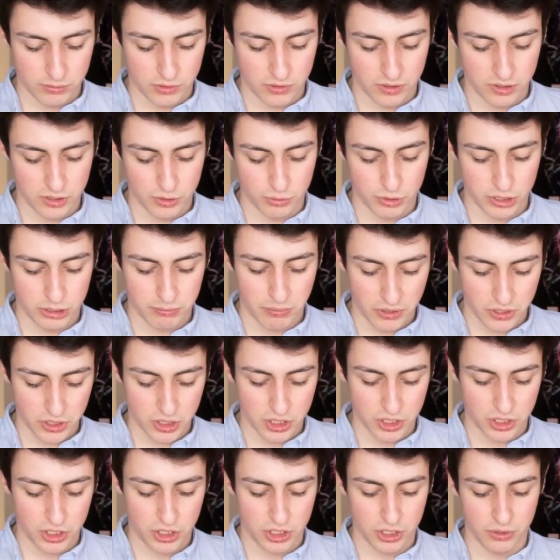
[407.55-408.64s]
Munro's
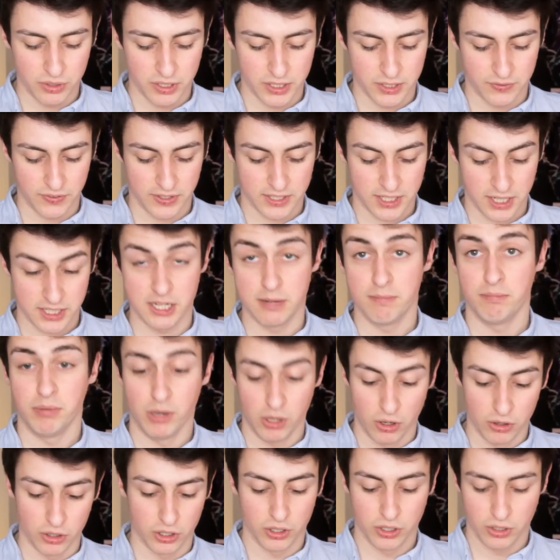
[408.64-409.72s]
responses to his fantastic
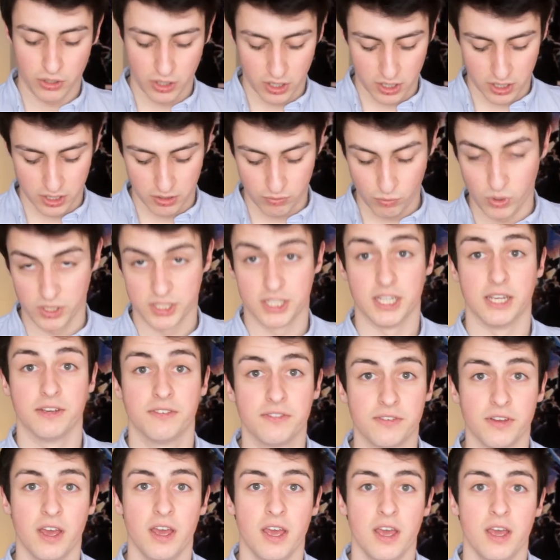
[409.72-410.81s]
blog, What
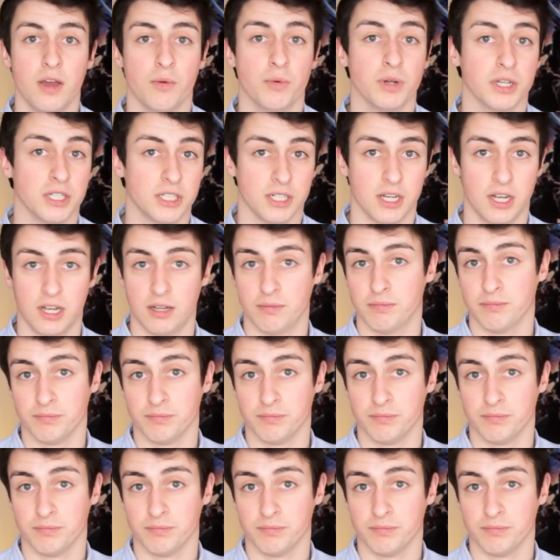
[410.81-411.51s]
If, which